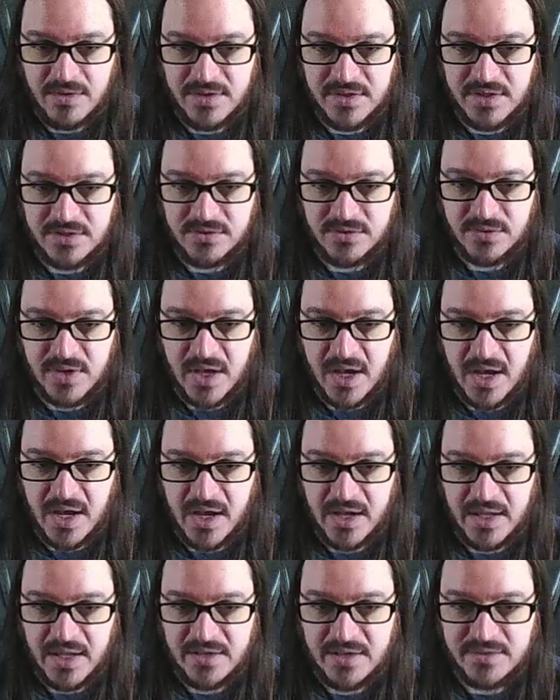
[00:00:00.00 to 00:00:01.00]
this
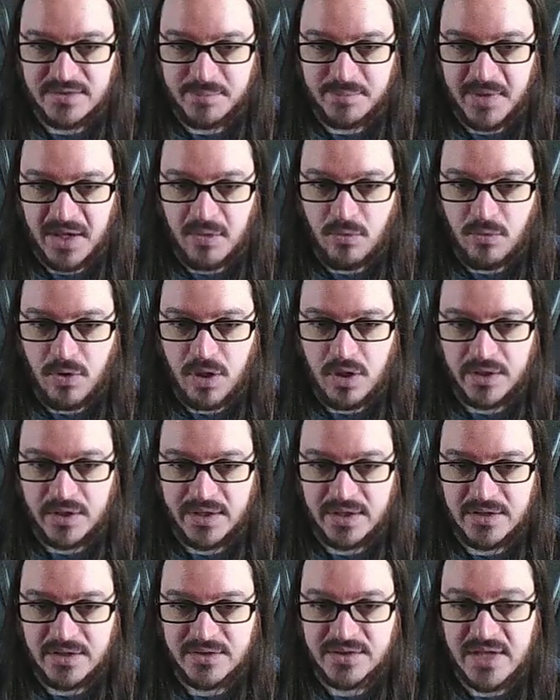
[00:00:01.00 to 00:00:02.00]
guy is a paywall. He
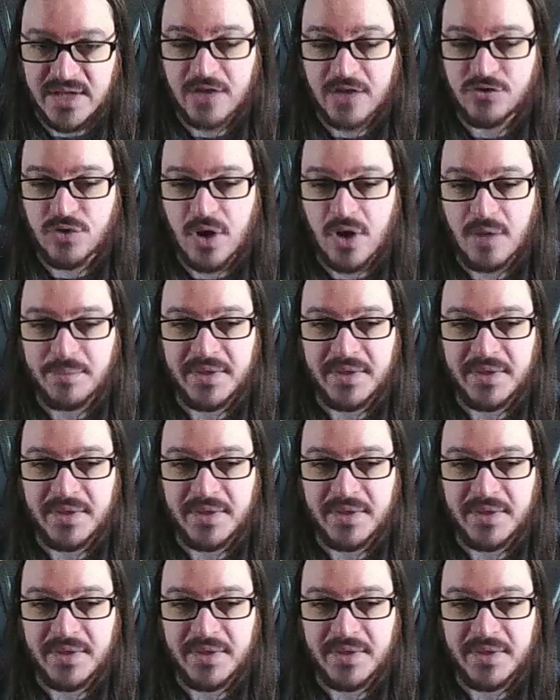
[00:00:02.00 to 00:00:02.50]
does not drop